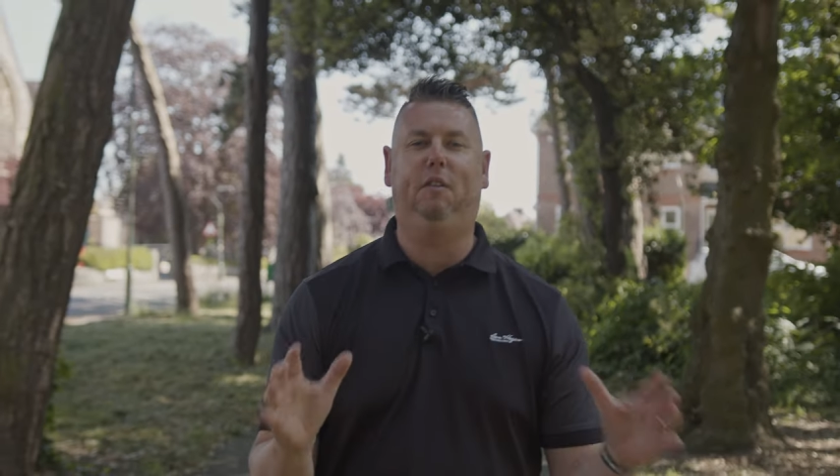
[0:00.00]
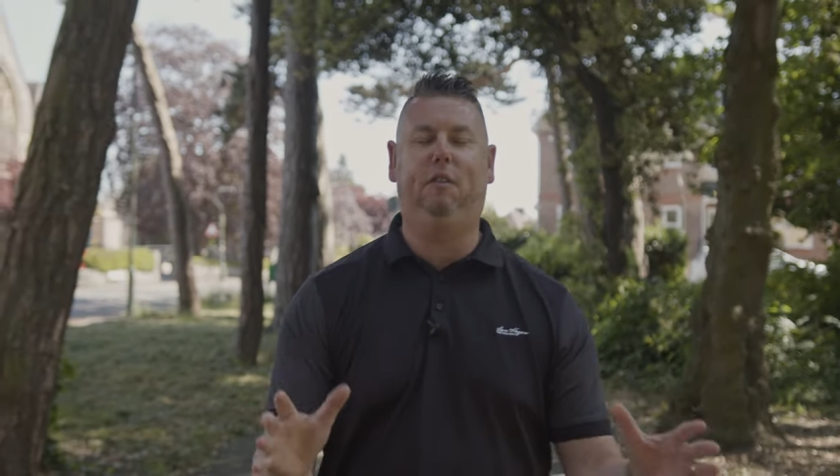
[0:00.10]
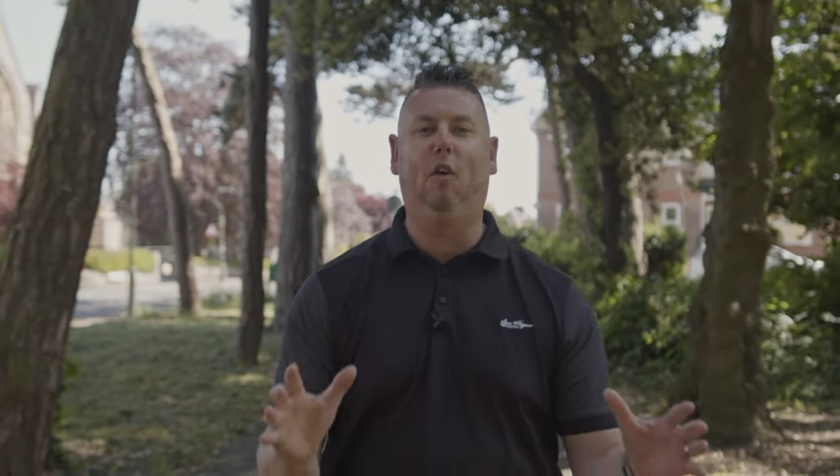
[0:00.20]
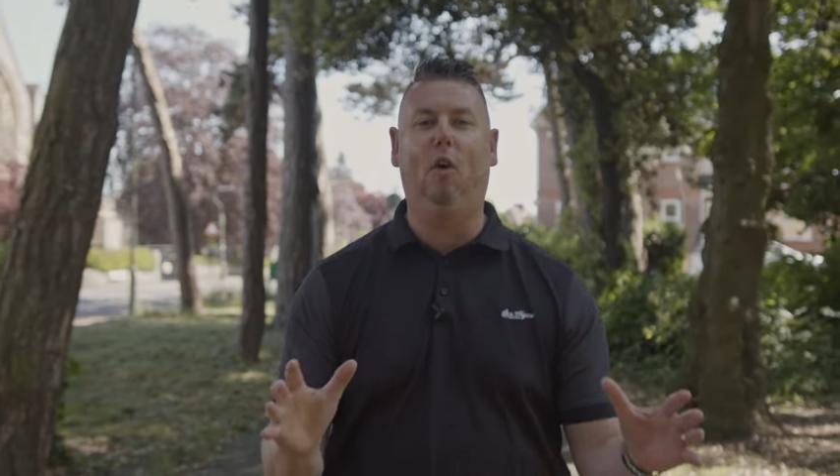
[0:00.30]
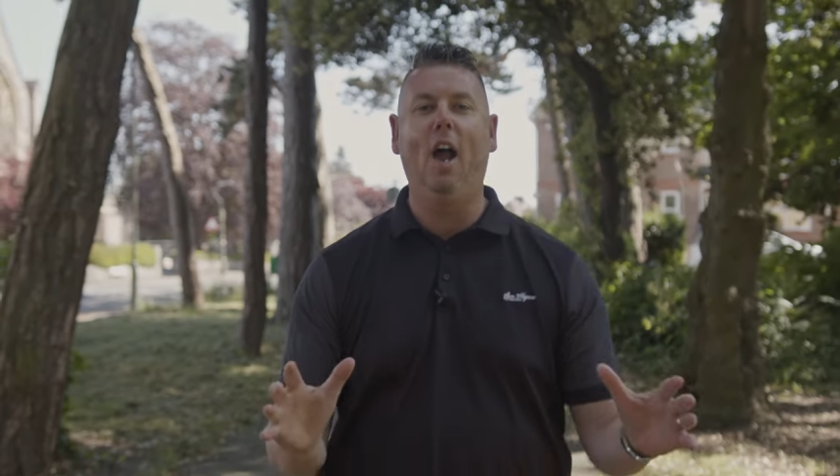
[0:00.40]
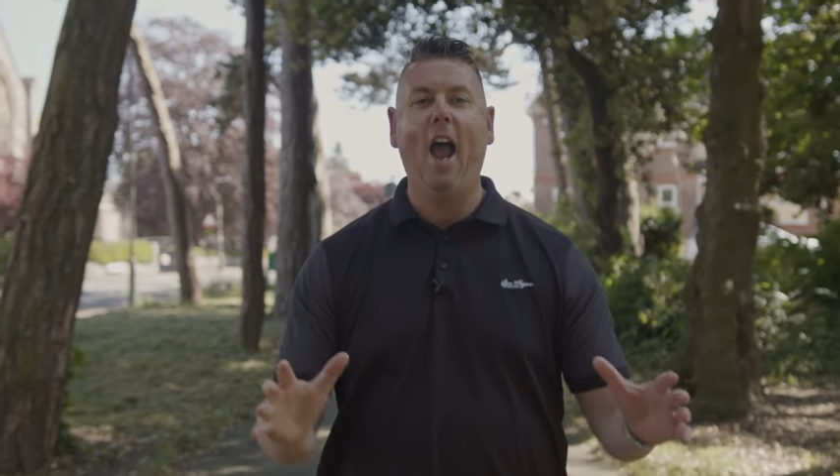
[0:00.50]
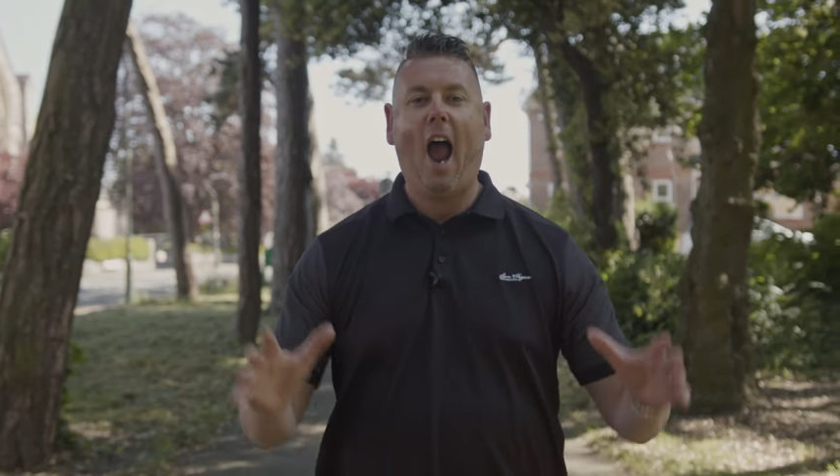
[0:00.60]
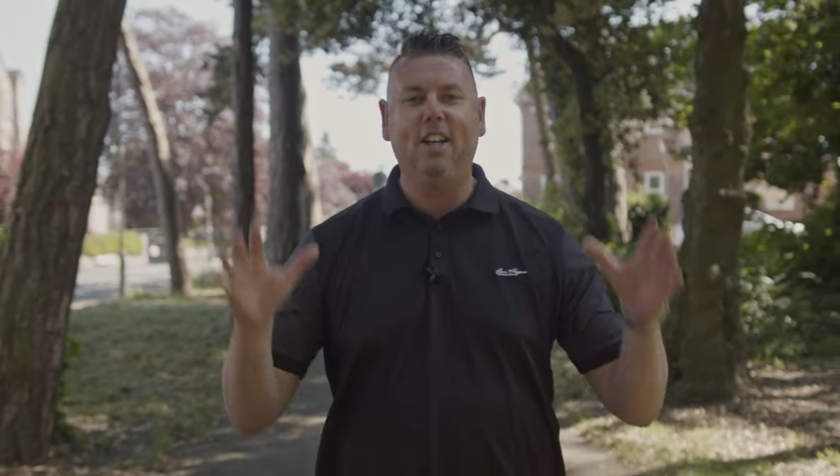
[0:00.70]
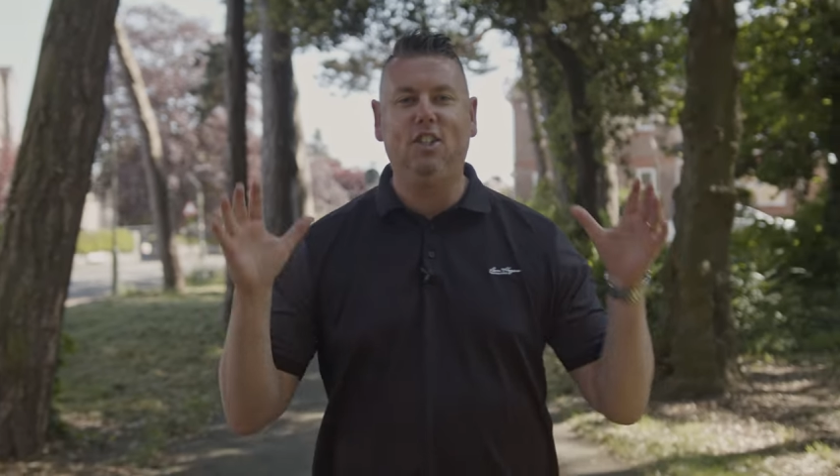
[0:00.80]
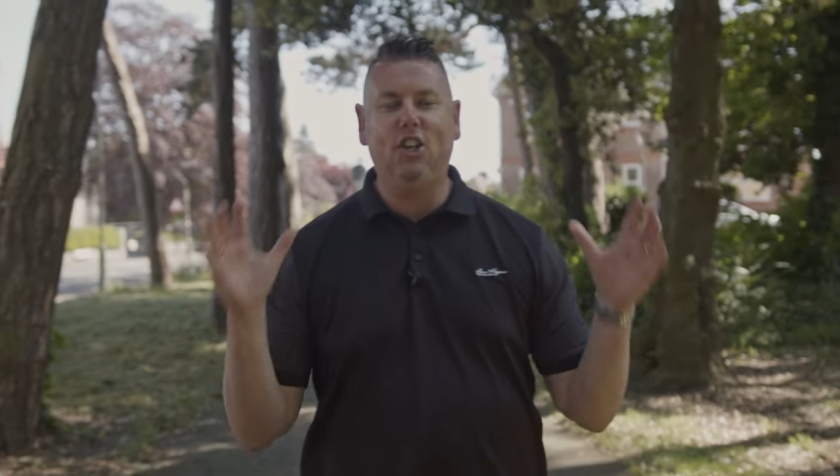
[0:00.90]
for
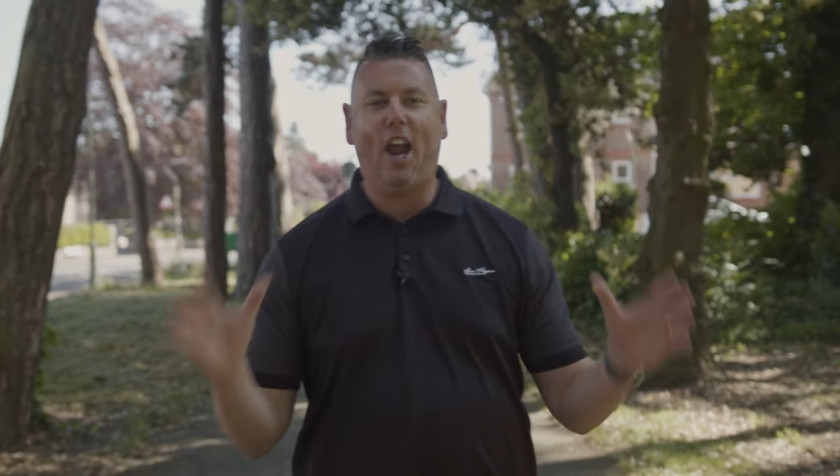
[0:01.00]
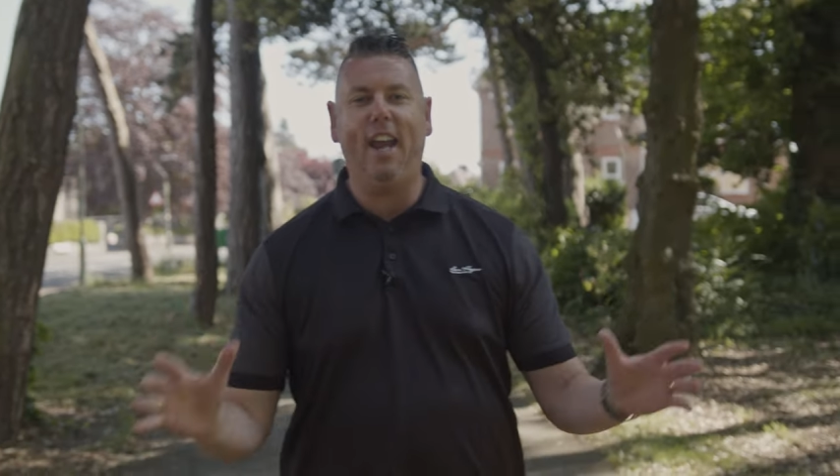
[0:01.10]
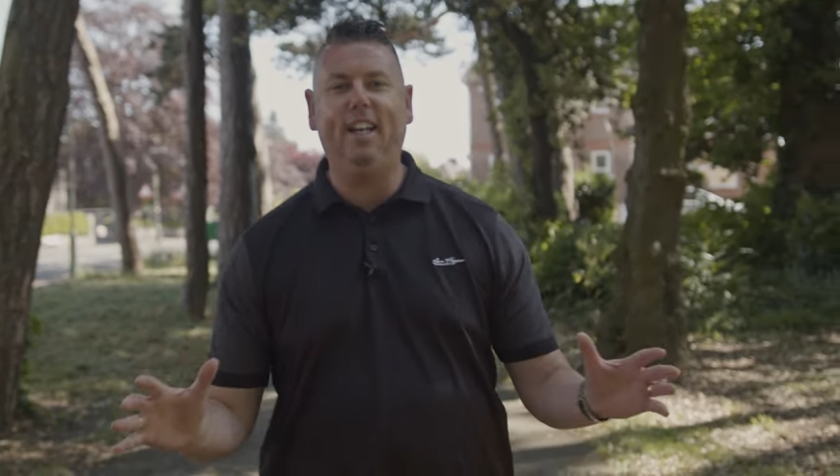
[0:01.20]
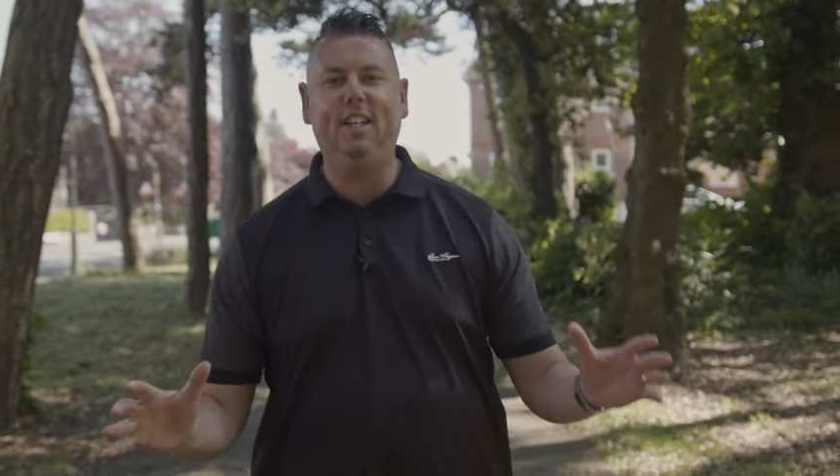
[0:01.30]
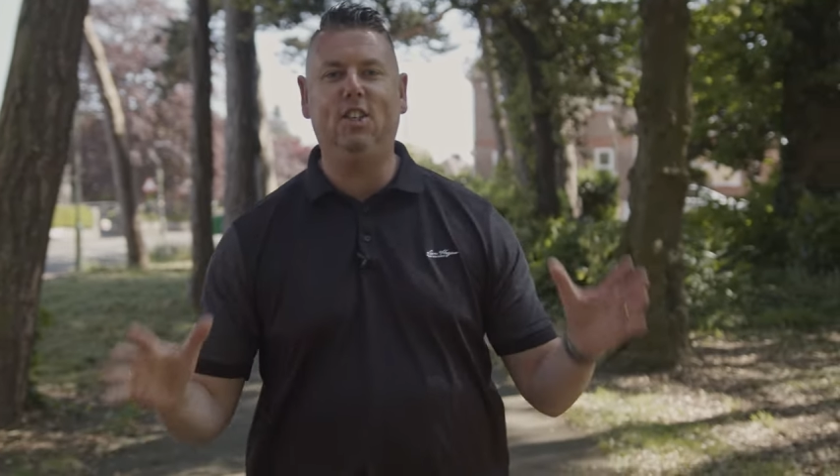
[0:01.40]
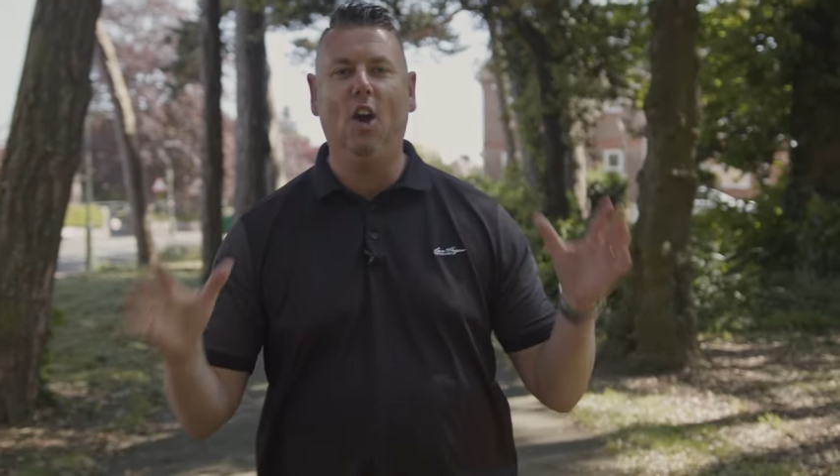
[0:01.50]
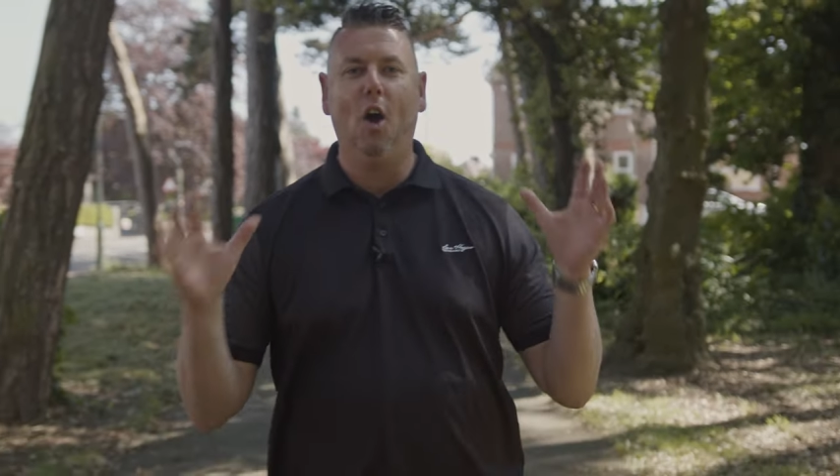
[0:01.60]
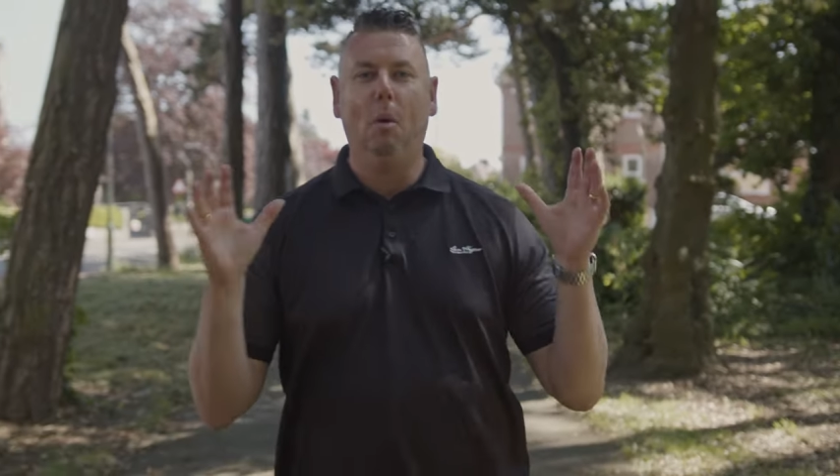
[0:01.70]
and change